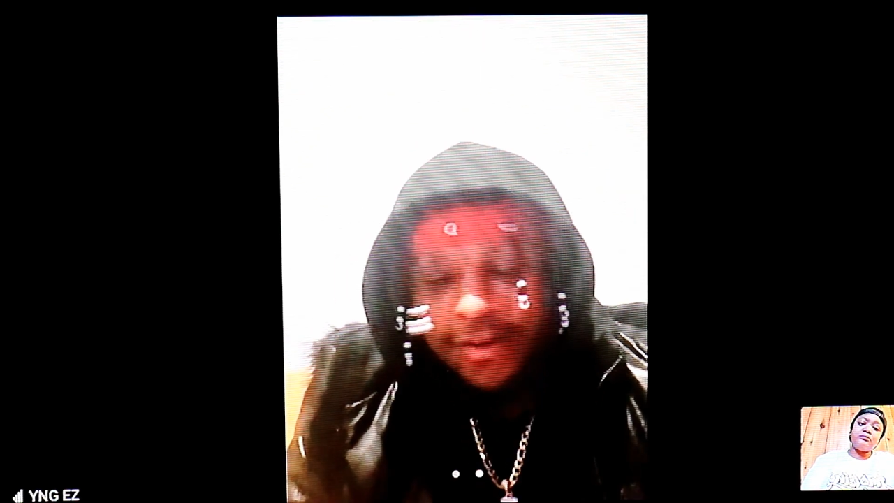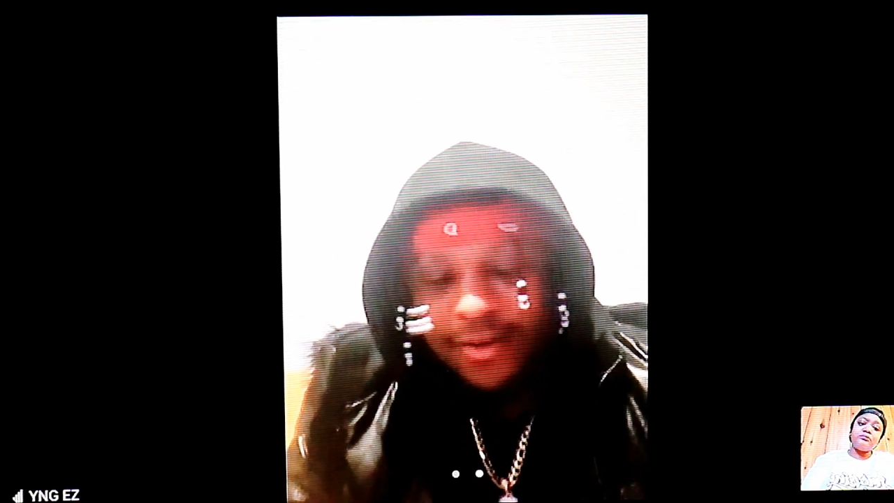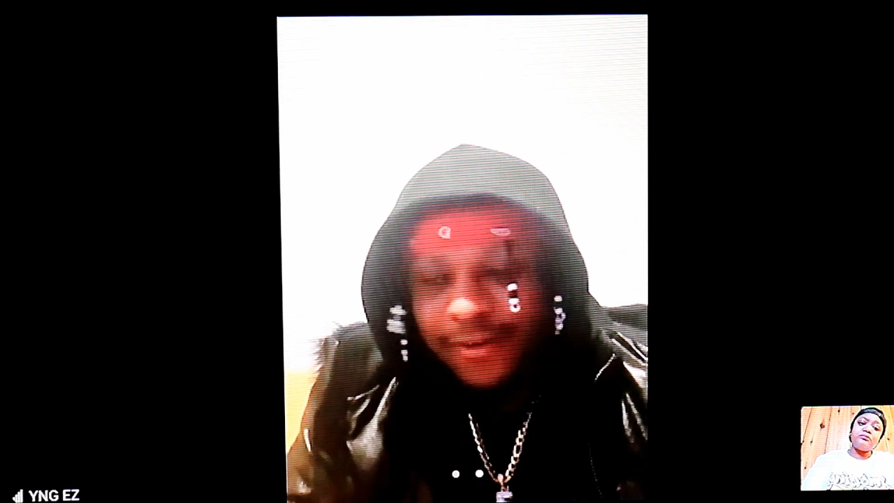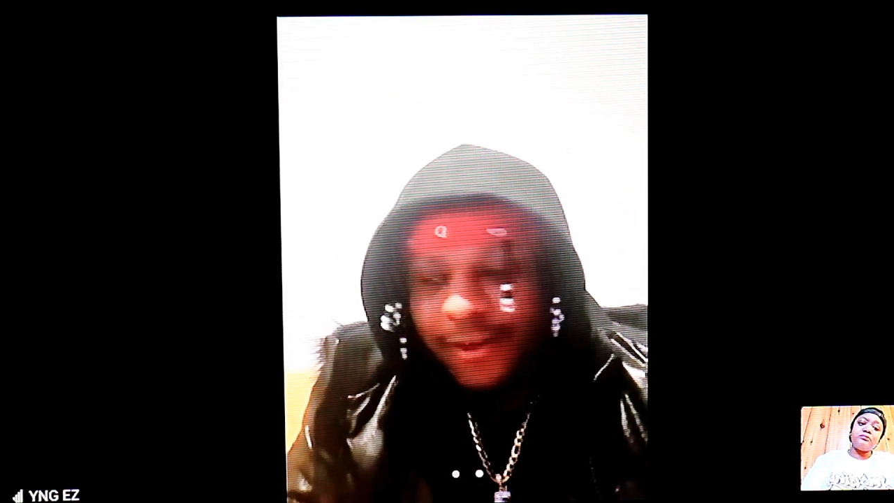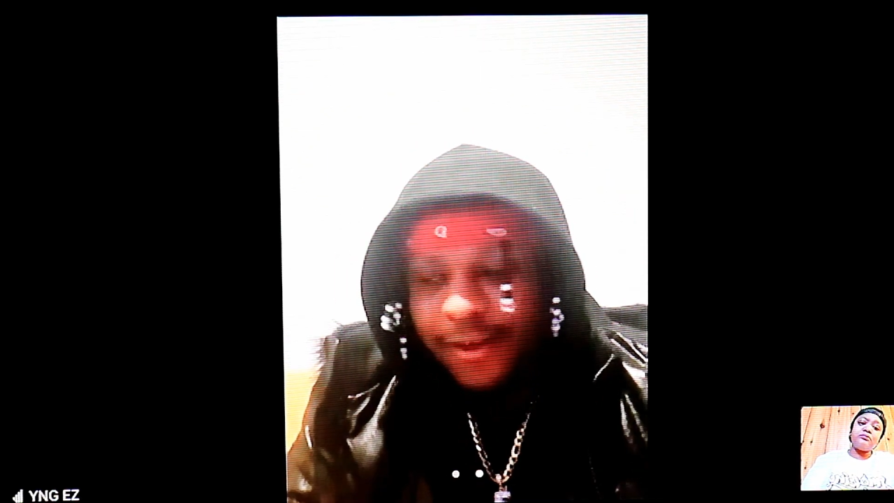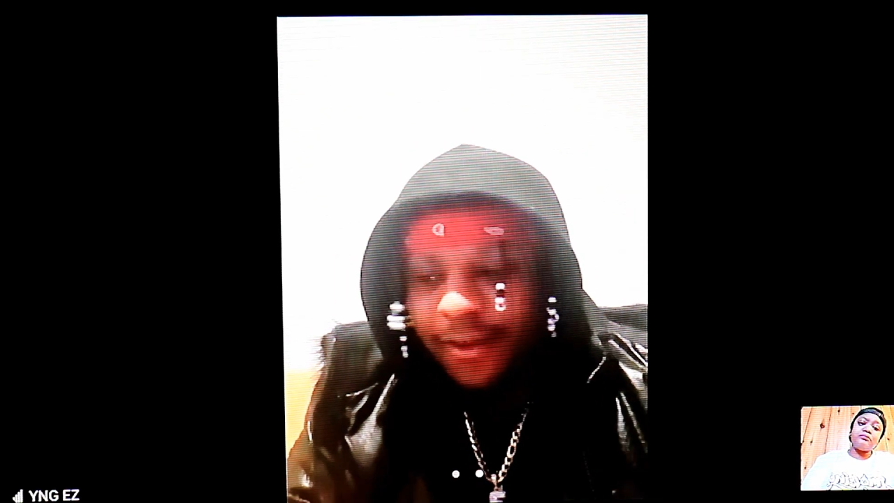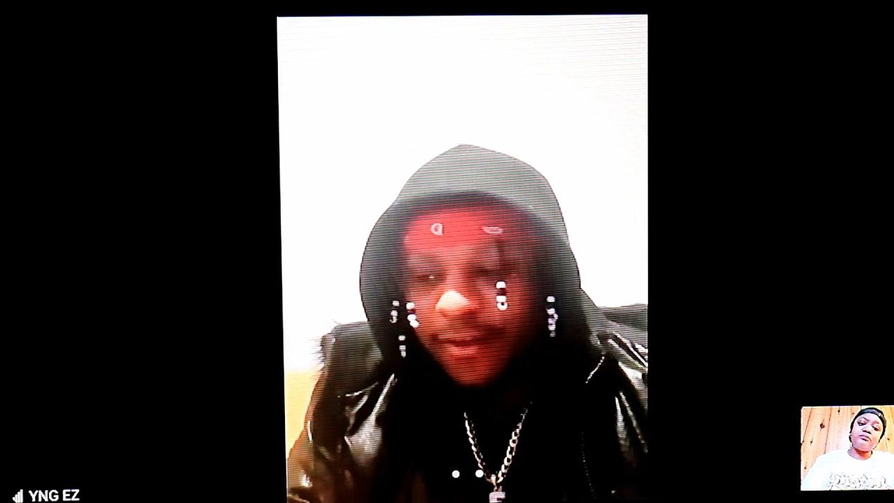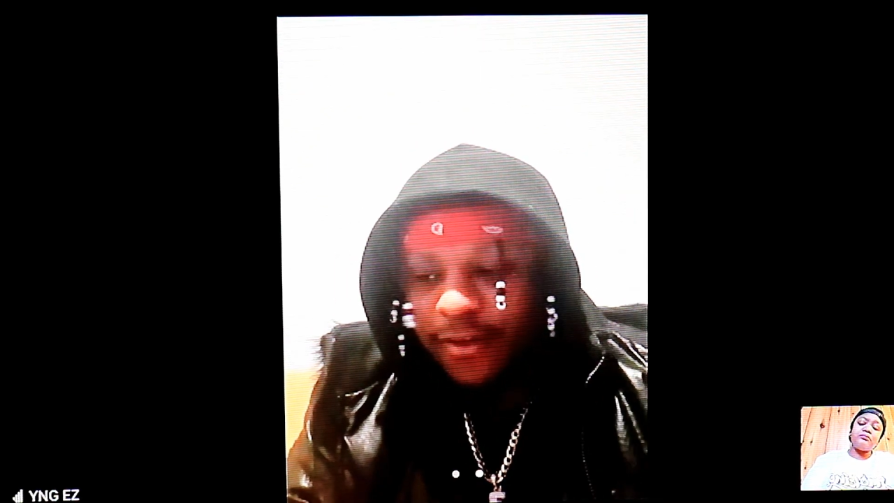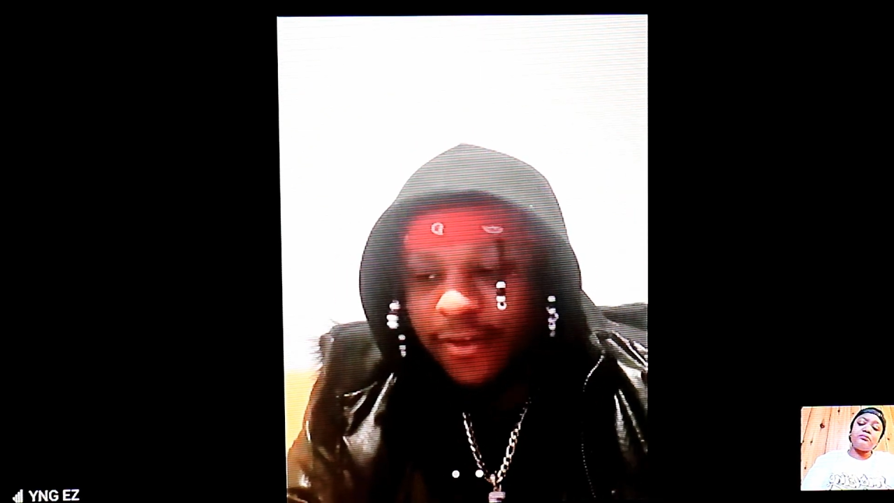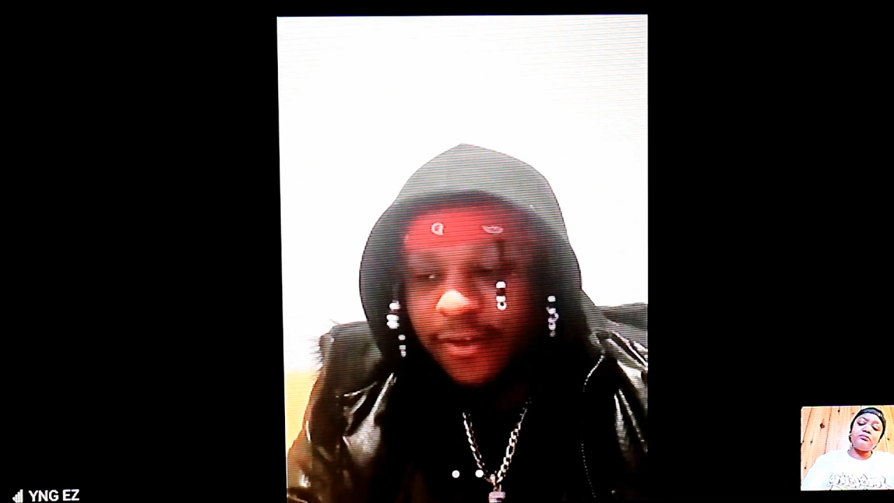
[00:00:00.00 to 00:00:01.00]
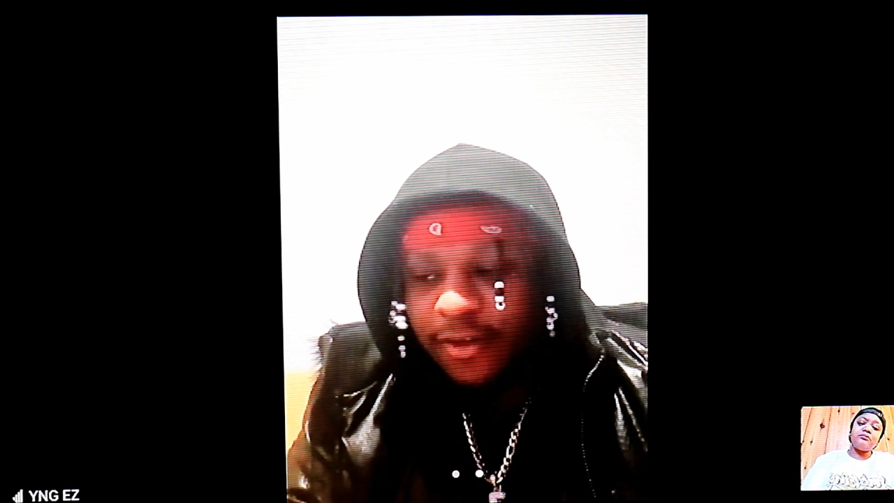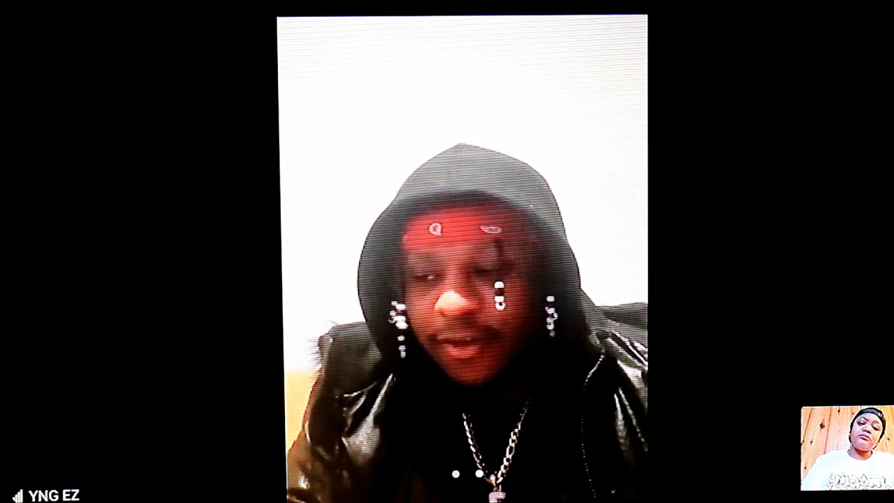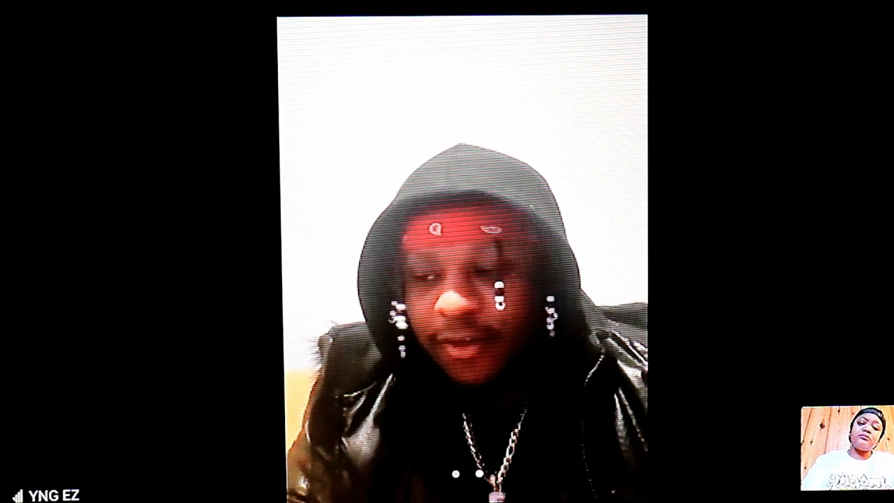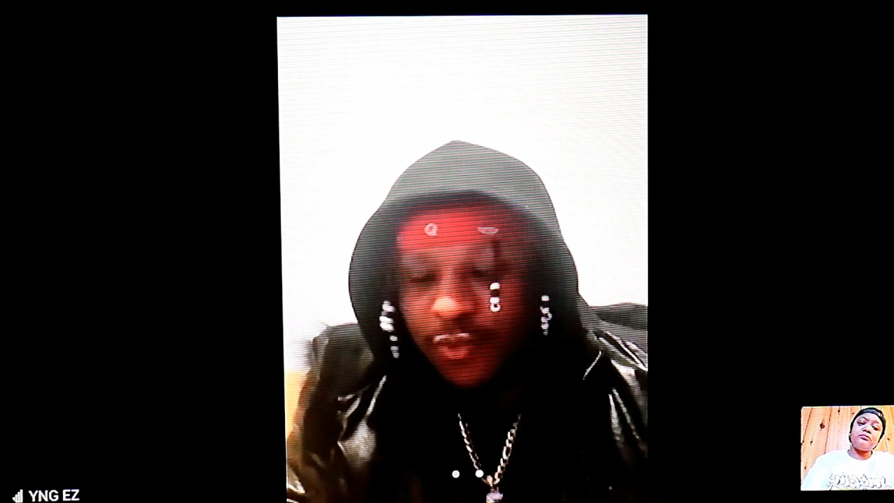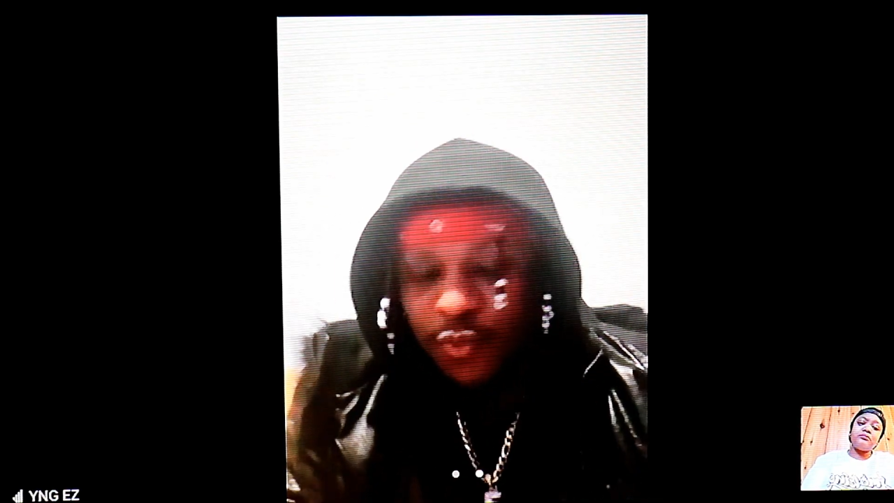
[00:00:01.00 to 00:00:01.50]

at the end of the day,